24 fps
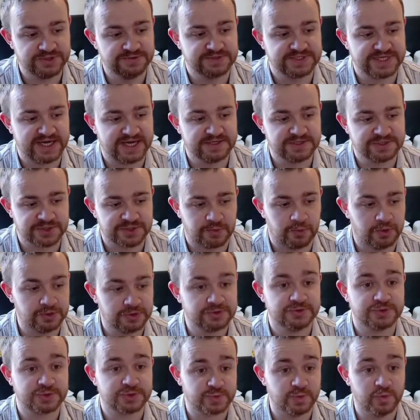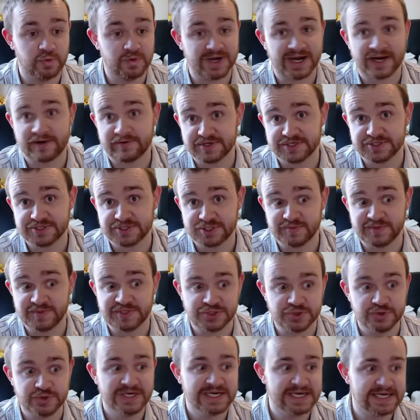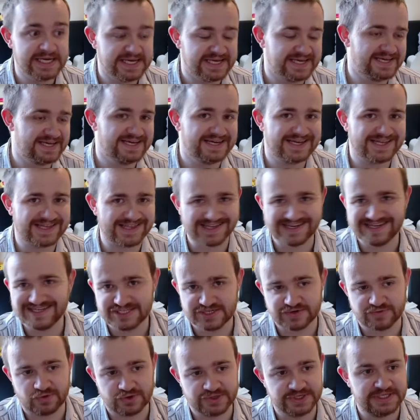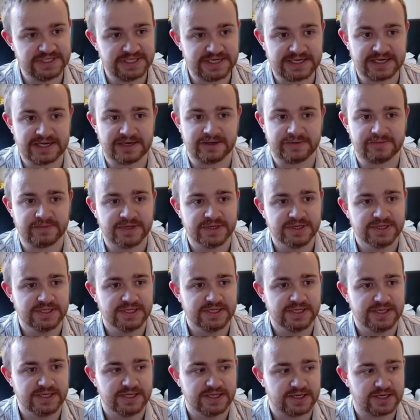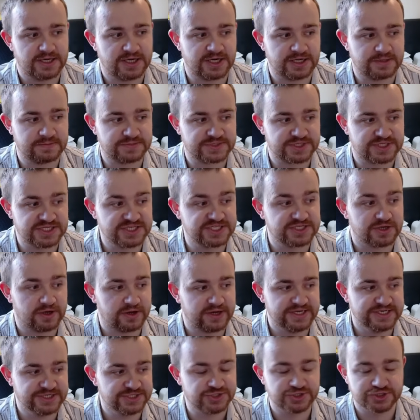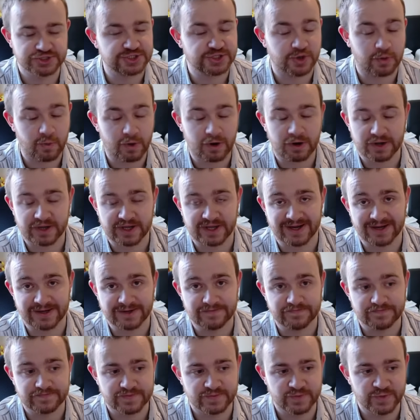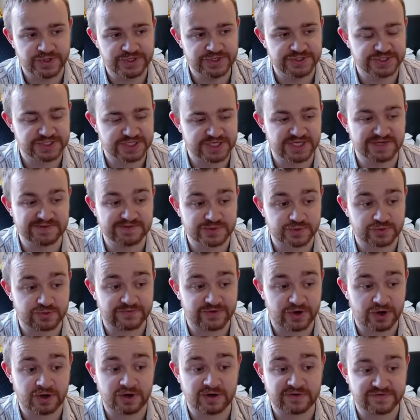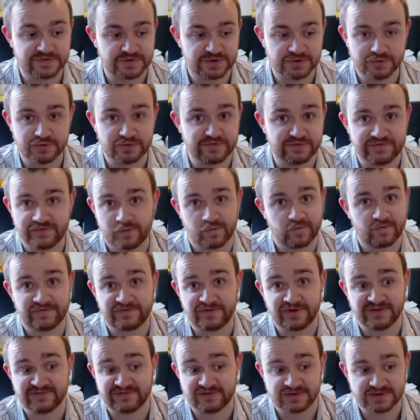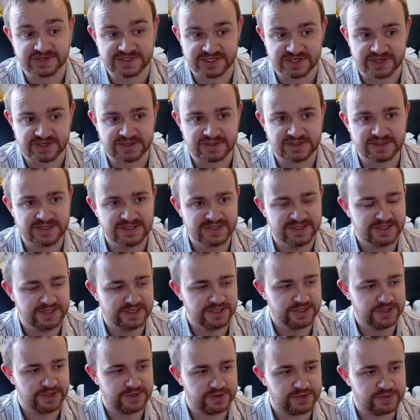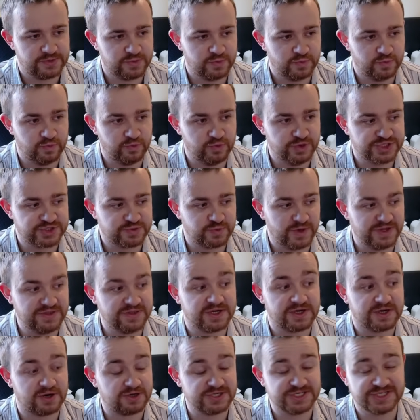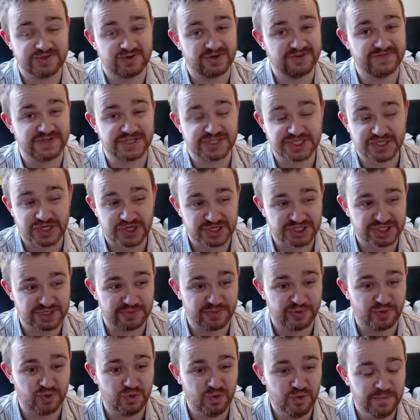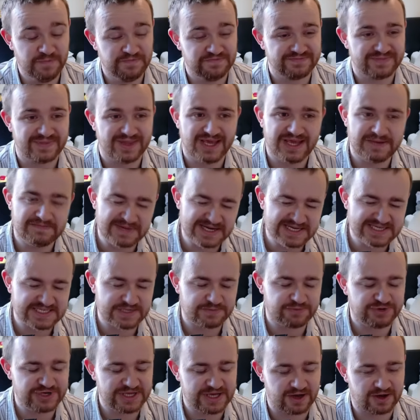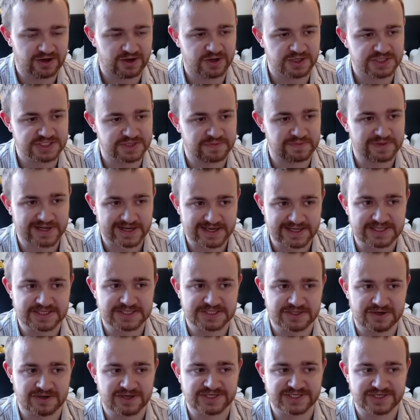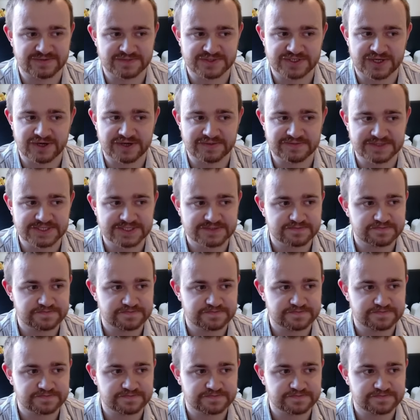tend to want your small characters to be doing later on in the game. So this guy is just a 1k when you see him sort of after your 4 or 5 on turn, which when the card is not even searchable, it makes it pretty hard to play this guy sometimes.